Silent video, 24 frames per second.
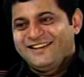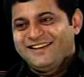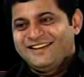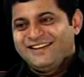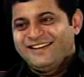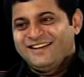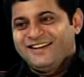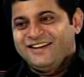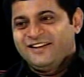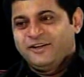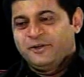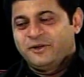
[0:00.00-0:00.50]

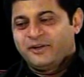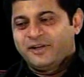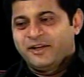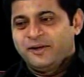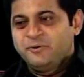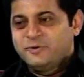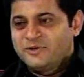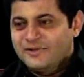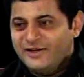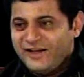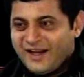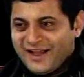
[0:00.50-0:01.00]
Okay.
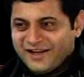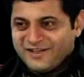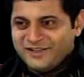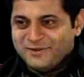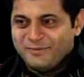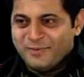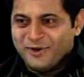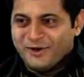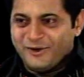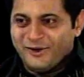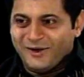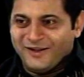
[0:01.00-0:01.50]
Would you like to
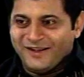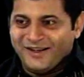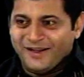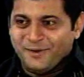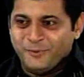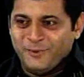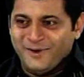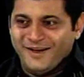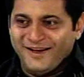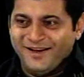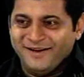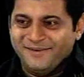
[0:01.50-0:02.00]
be called
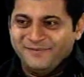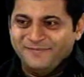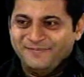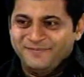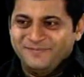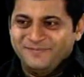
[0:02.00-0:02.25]
that way?